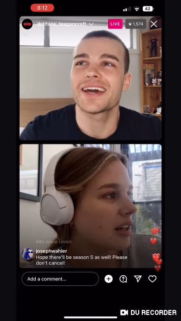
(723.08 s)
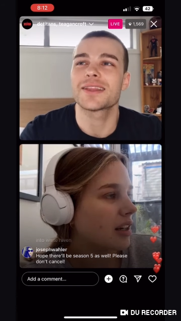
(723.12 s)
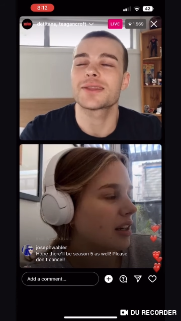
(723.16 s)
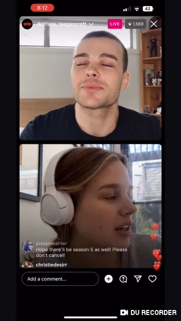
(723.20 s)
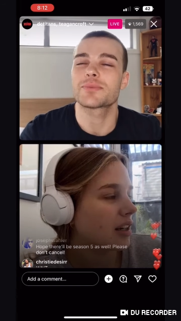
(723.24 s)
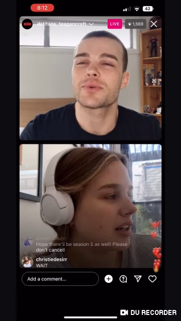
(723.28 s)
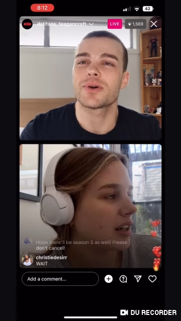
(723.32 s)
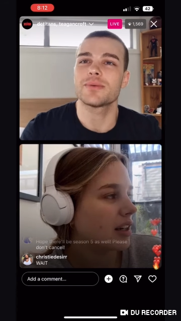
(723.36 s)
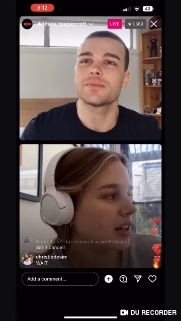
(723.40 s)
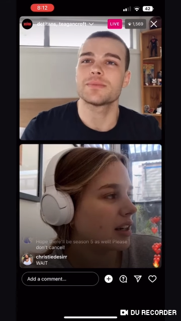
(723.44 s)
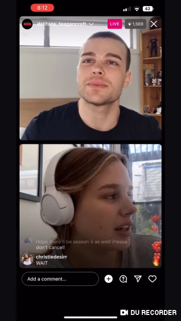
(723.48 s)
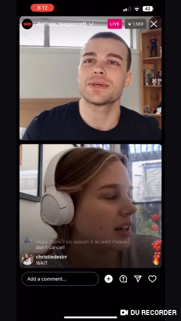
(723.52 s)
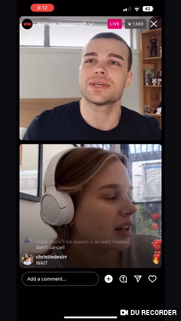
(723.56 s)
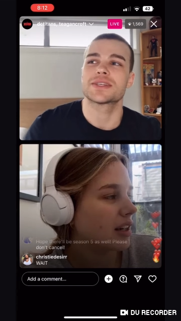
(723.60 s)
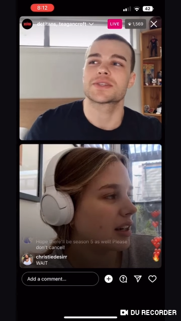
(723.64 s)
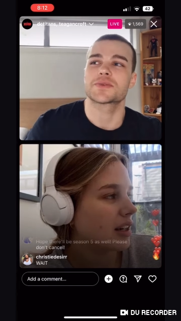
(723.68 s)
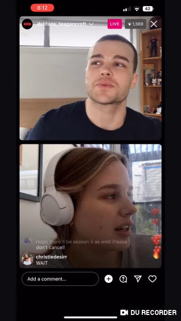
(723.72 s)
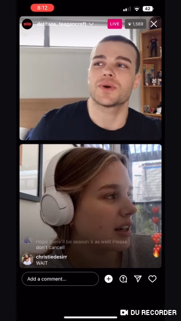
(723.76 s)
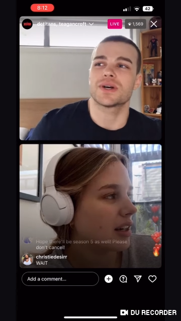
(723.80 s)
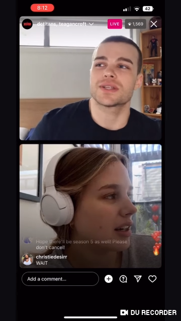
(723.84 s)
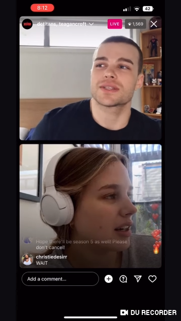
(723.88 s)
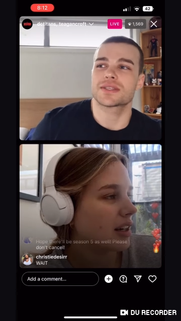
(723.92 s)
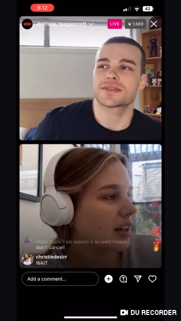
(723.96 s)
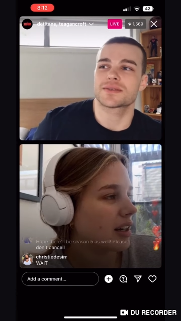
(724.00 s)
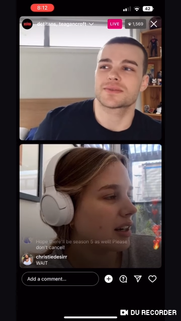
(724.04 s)
Speaker 1: the, yeah, the problem
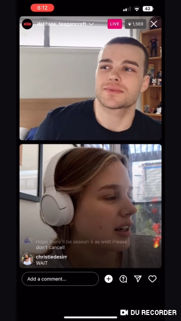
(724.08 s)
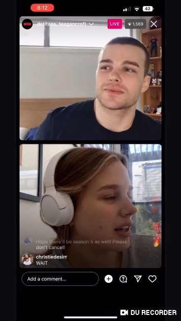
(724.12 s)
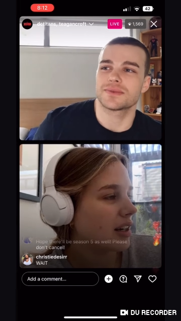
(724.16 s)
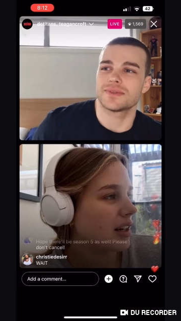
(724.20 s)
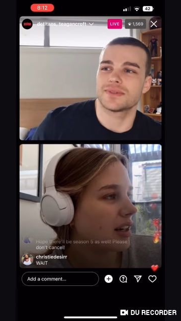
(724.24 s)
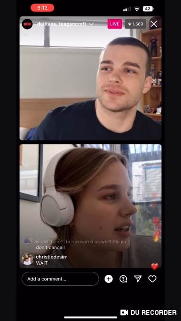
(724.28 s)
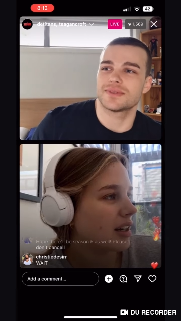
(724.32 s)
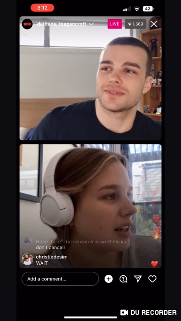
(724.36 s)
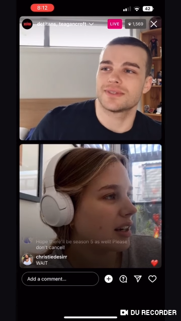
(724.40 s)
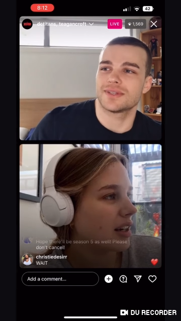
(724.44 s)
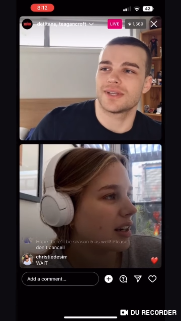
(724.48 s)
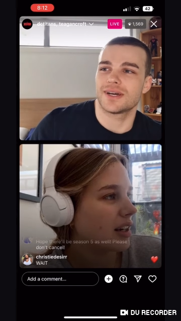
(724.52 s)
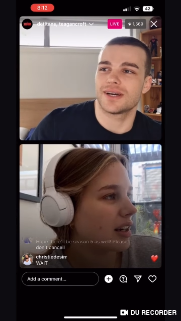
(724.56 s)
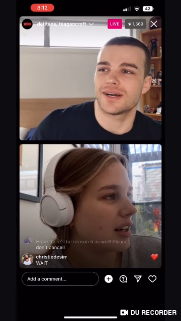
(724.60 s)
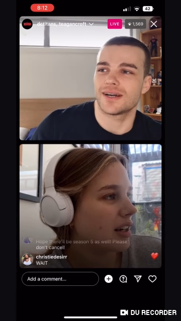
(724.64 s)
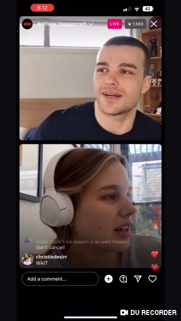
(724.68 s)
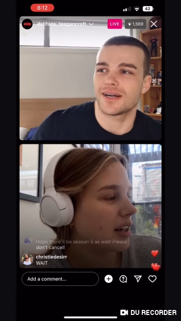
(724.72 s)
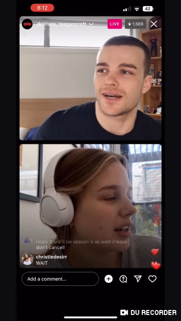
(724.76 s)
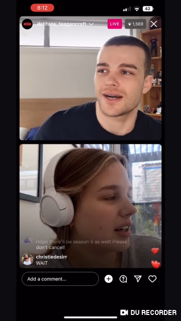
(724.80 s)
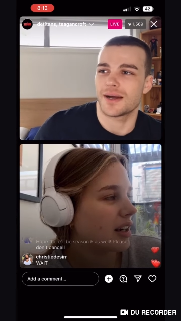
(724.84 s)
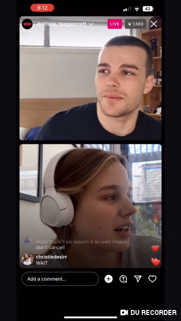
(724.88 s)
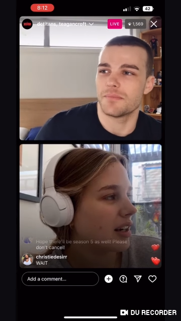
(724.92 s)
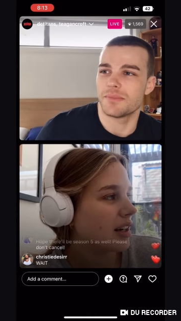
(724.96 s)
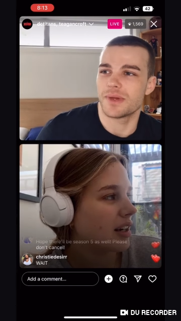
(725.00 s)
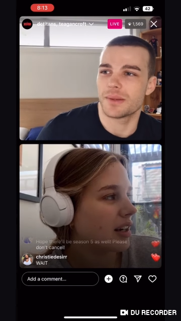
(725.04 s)
is once
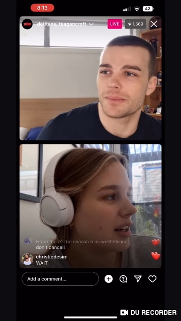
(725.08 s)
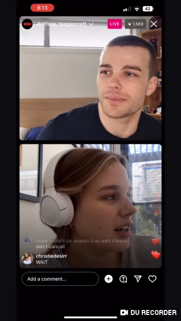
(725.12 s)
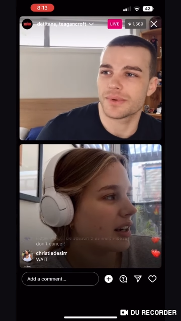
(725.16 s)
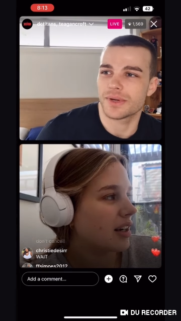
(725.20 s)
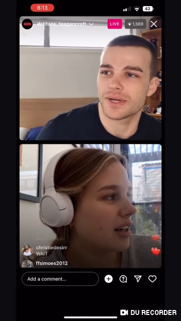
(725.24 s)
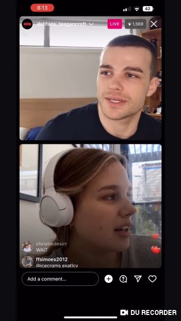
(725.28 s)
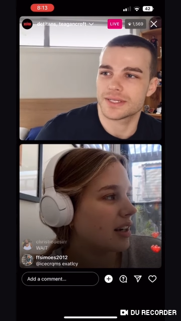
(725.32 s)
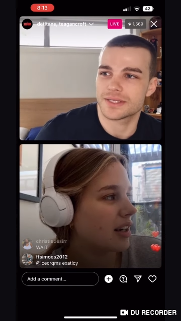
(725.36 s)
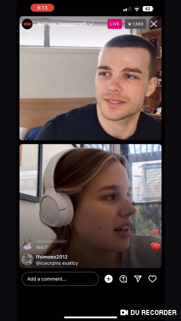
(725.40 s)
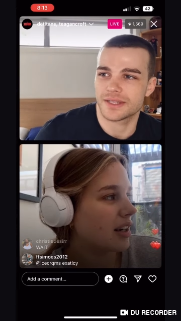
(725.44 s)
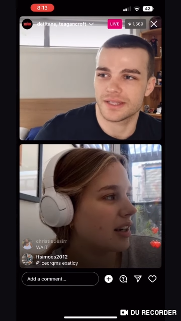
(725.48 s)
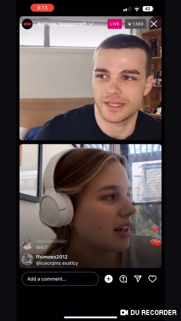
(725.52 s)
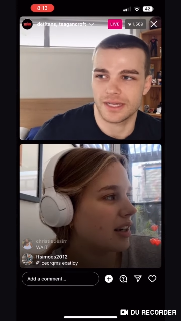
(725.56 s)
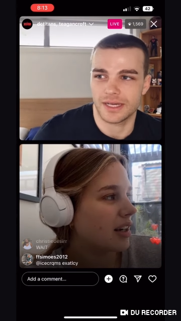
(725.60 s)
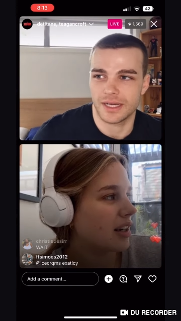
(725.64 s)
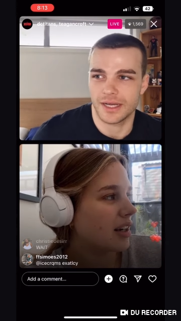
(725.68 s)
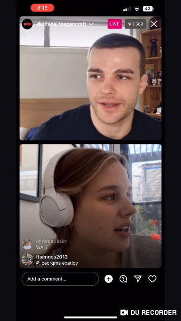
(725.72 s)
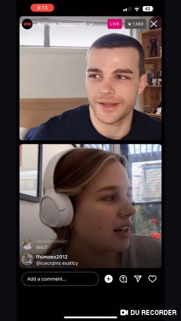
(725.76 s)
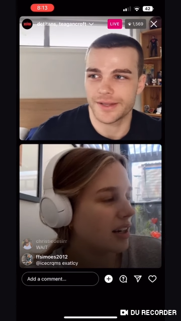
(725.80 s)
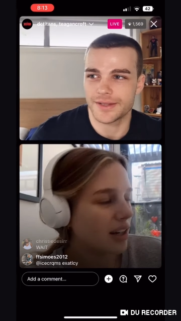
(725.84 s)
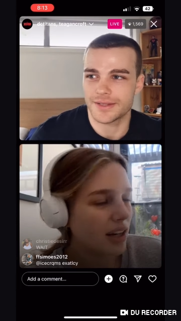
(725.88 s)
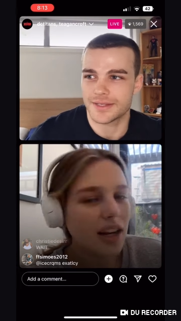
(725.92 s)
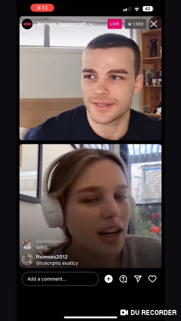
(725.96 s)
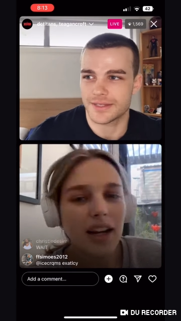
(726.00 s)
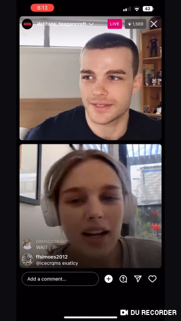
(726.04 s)
I memorize the
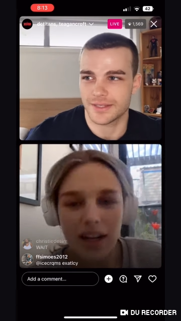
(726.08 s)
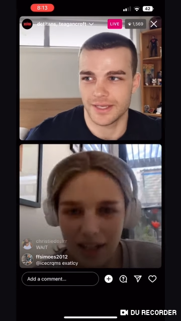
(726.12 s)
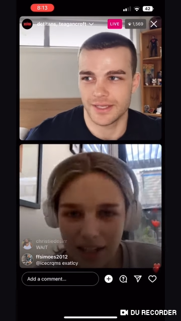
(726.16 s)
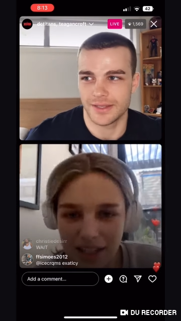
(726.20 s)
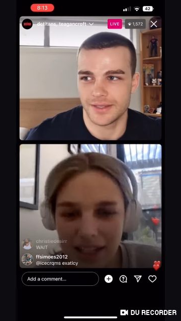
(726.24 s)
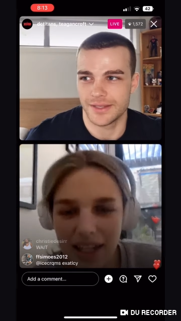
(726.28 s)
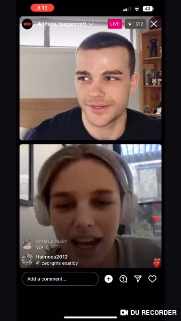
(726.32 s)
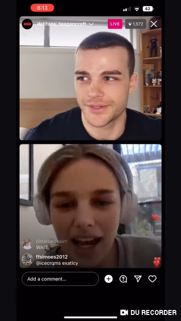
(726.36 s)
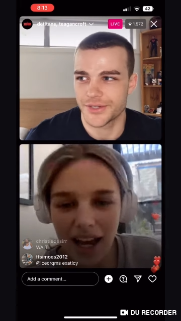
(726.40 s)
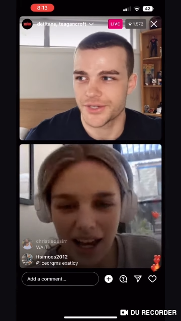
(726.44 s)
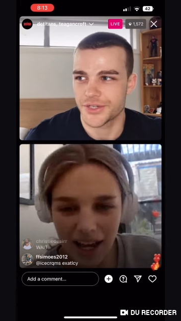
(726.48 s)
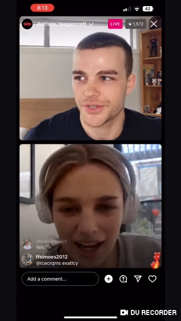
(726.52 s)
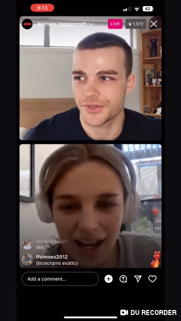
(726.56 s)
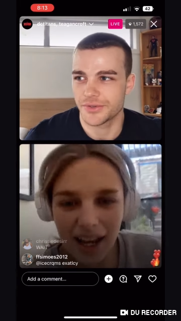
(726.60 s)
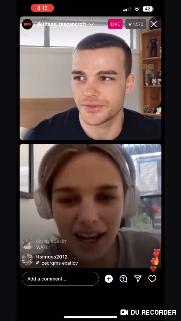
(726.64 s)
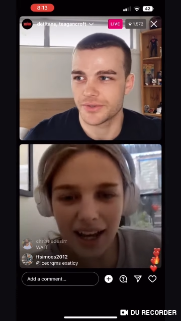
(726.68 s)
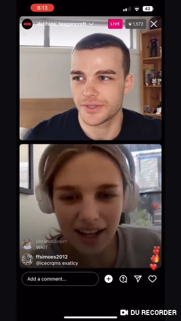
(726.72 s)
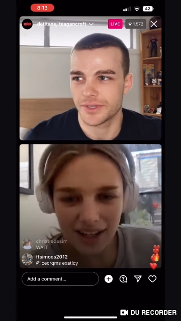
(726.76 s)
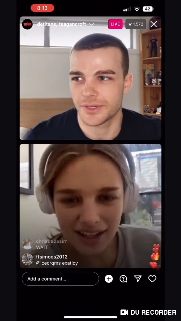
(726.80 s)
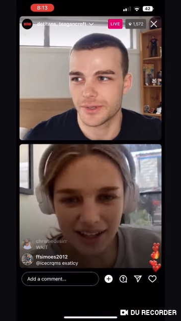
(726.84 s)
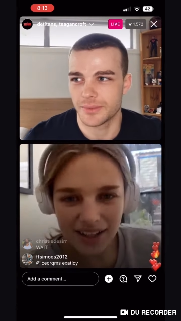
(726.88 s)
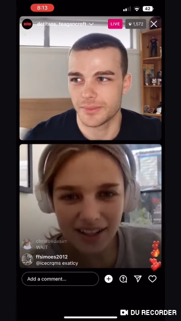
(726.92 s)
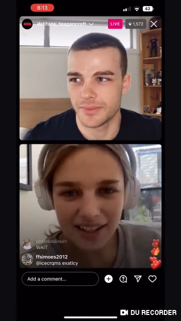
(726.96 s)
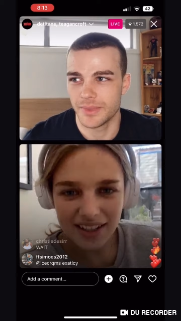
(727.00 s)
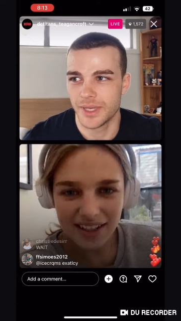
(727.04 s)
lines and then yeah.
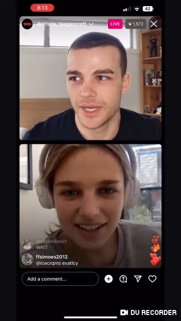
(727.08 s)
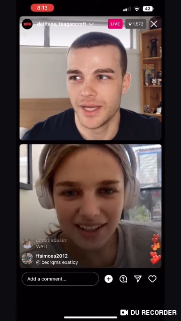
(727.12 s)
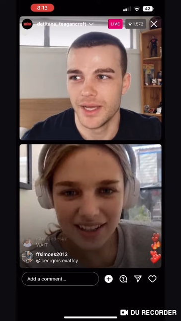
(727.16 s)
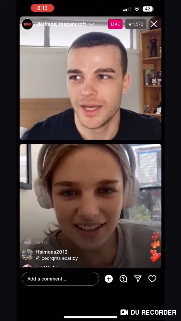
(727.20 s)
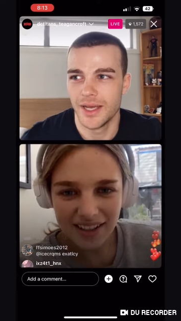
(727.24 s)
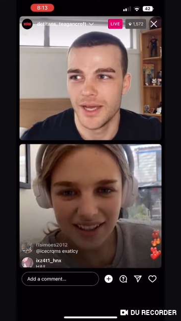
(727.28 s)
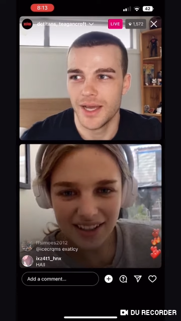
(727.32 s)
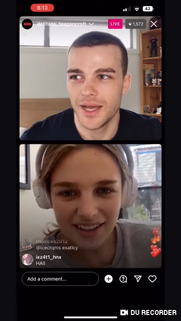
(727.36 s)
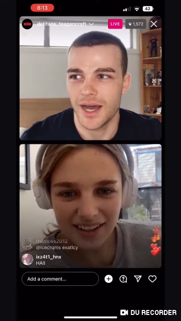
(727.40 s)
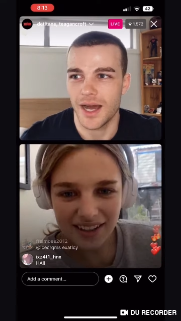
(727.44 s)
shoot them,